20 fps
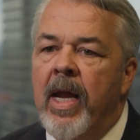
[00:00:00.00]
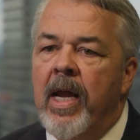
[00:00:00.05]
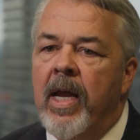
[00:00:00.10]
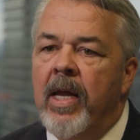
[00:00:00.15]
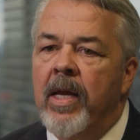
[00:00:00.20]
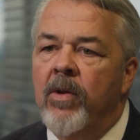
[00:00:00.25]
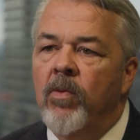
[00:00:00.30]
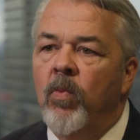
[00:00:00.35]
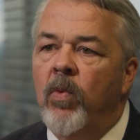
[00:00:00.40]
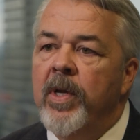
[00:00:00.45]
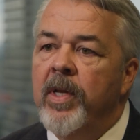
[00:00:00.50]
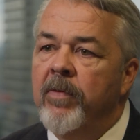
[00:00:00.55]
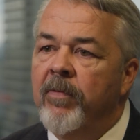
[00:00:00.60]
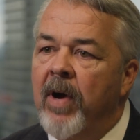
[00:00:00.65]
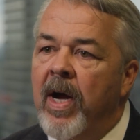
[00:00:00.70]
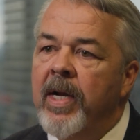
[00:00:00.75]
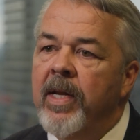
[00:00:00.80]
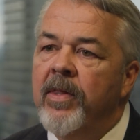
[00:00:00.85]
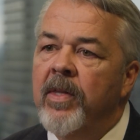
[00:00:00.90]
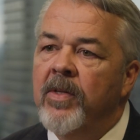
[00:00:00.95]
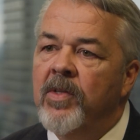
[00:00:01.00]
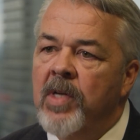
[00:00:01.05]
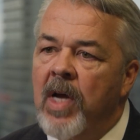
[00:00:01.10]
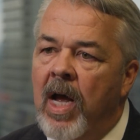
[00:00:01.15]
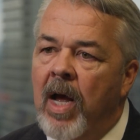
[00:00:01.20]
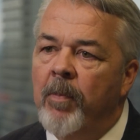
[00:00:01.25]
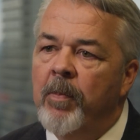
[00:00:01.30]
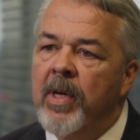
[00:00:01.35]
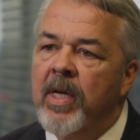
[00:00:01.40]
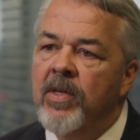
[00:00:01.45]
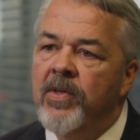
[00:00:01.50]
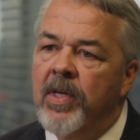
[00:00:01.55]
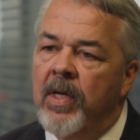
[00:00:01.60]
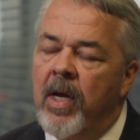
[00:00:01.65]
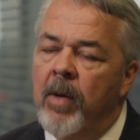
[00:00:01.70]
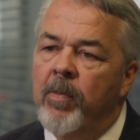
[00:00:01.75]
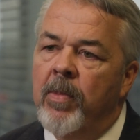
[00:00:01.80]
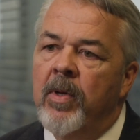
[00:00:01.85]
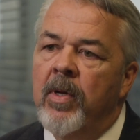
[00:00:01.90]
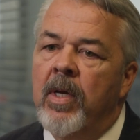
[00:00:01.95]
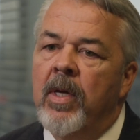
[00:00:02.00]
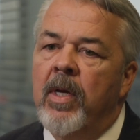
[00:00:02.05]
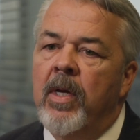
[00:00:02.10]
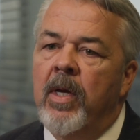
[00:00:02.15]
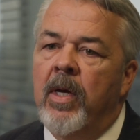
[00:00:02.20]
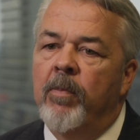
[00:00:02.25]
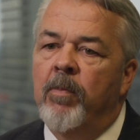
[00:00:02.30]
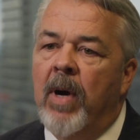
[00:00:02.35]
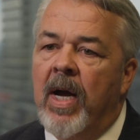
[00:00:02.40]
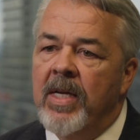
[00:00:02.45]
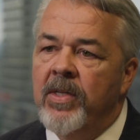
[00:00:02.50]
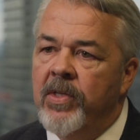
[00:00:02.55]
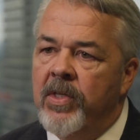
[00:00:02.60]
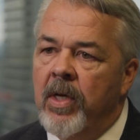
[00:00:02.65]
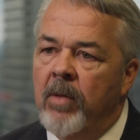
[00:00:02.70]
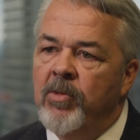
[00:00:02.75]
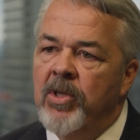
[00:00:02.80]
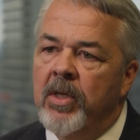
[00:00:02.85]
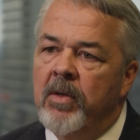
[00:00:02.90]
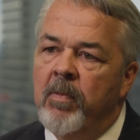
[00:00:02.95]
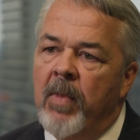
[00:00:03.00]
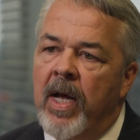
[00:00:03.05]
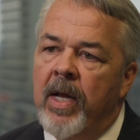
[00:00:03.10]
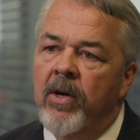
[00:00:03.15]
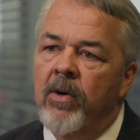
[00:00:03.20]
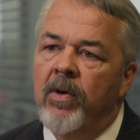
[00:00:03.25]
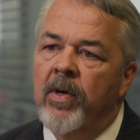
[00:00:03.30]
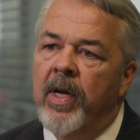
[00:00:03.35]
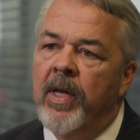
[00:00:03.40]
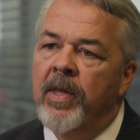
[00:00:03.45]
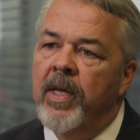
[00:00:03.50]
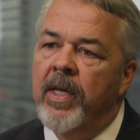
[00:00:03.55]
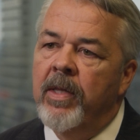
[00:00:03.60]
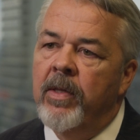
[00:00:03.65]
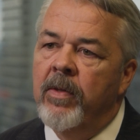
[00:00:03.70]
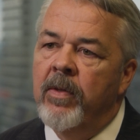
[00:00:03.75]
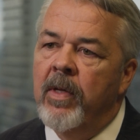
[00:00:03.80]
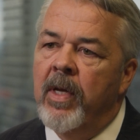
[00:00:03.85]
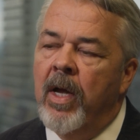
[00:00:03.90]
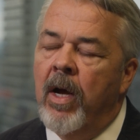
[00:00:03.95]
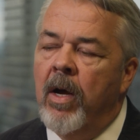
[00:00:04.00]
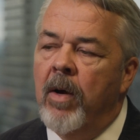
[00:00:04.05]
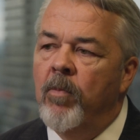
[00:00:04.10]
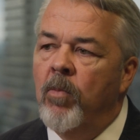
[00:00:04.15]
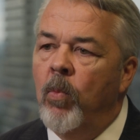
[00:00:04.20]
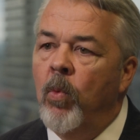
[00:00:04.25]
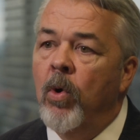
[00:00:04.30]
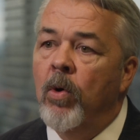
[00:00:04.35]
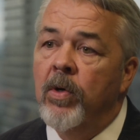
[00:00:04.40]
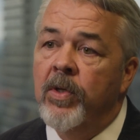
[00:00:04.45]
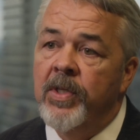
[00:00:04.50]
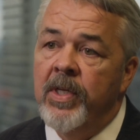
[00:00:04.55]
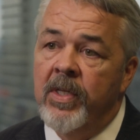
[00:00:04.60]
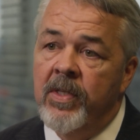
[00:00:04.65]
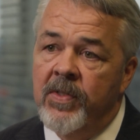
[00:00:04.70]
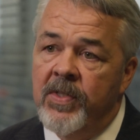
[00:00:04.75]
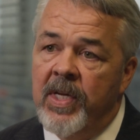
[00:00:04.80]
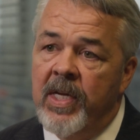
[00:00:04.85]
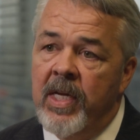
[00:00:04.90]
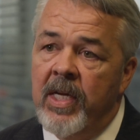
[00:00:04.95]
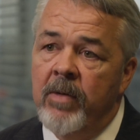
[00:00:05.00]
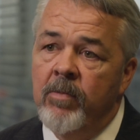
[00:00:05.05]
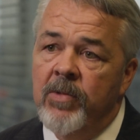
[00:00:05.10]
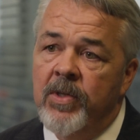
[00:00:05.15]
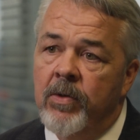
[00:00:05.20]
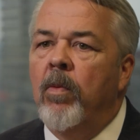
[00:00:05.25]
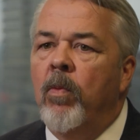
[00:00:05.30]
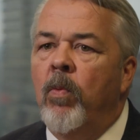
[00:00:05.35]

And we divided the topics up by subject matter and then worked in teams.